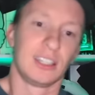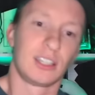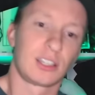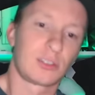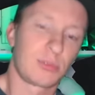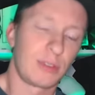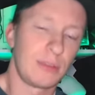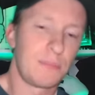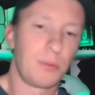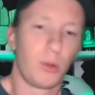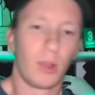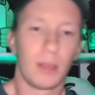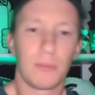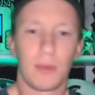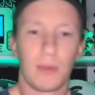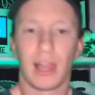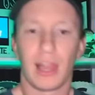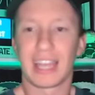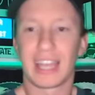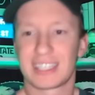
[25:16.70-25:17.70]
the three
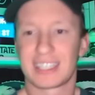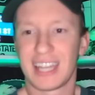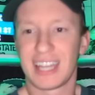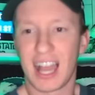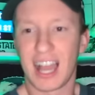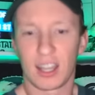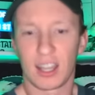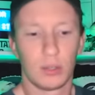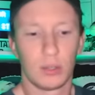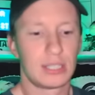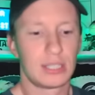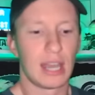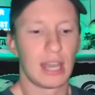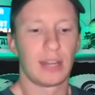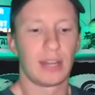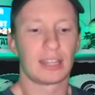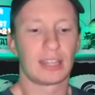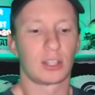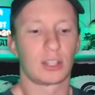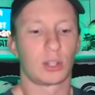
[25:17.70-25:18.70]
point ball has not go
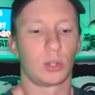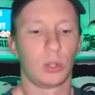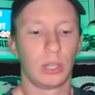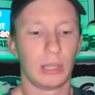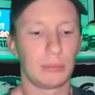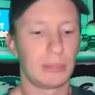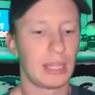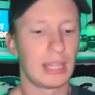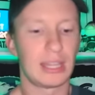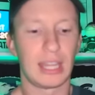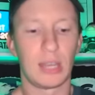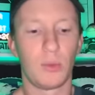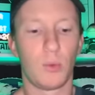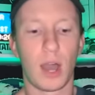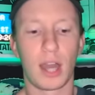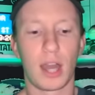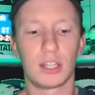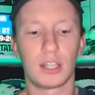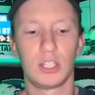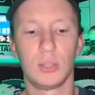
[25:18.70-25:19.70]
down at the clip that they
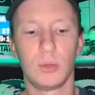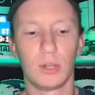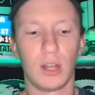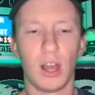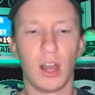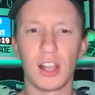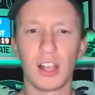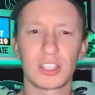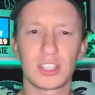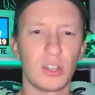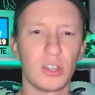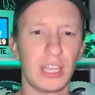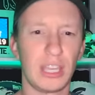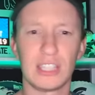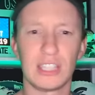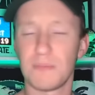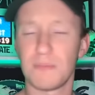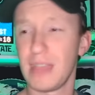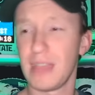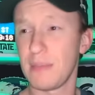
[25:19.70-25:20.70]
want it to, and also
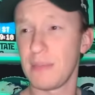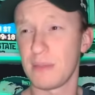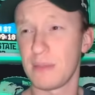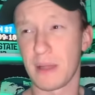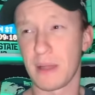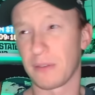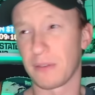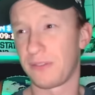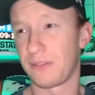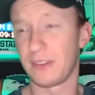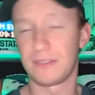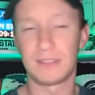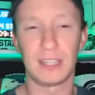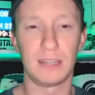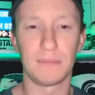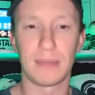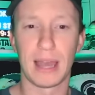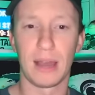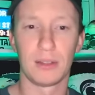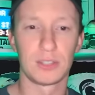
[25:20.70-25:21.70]
he's maybe about
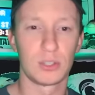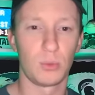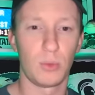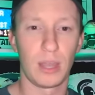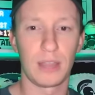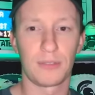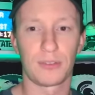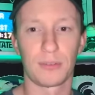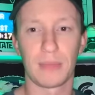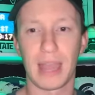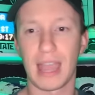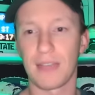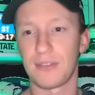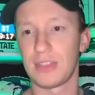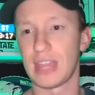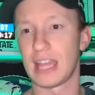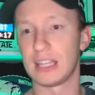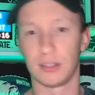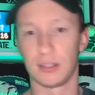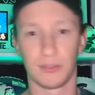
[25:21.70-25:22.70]
15 pounds away from
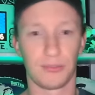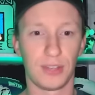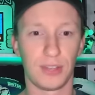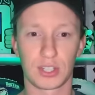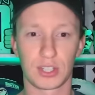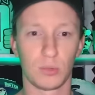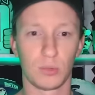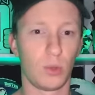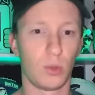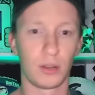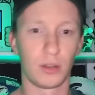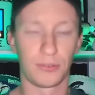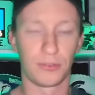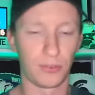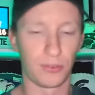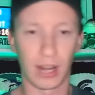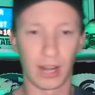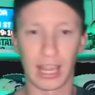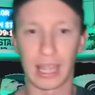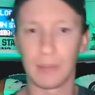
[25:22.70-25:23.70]
having that Division One
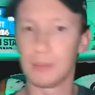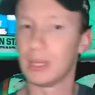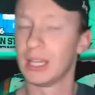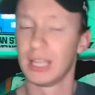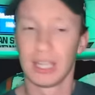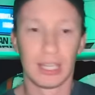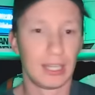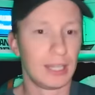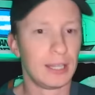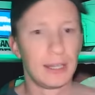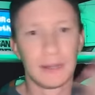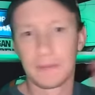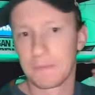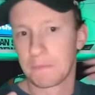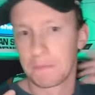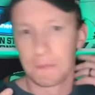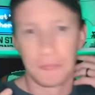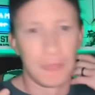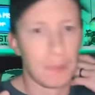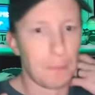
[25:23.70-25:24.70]
frame.
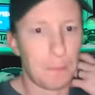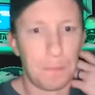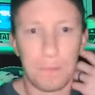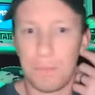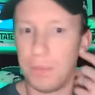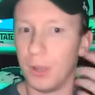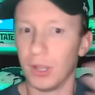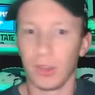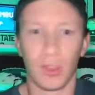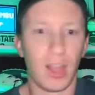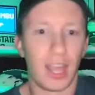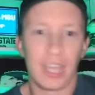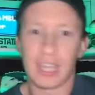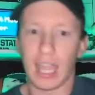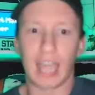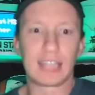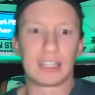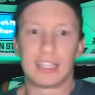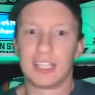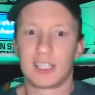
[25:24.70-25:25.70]
But
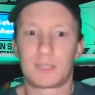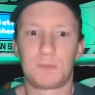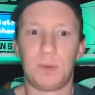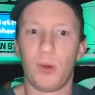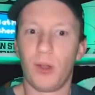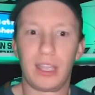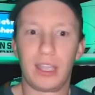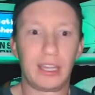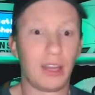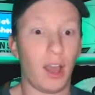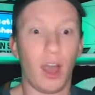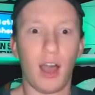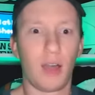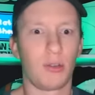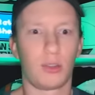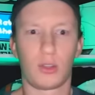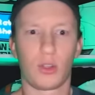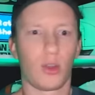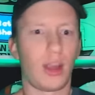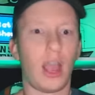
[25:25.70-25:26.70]
like at this point,
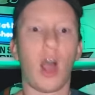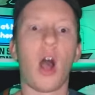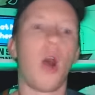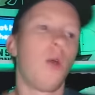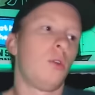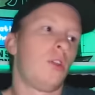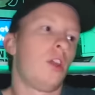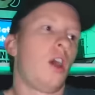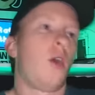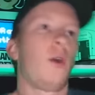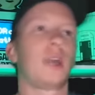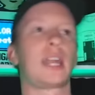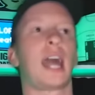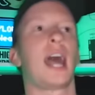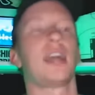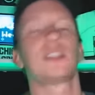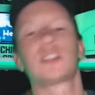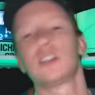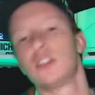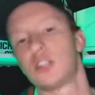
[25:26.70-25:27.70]
oh great, oh no, a
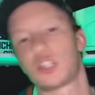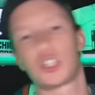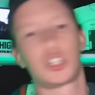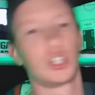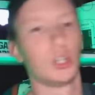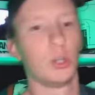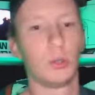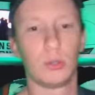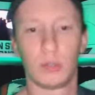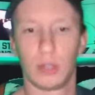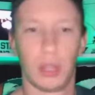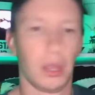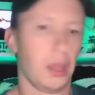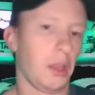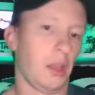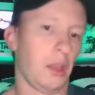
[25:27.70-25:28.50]
guy's gonna shoot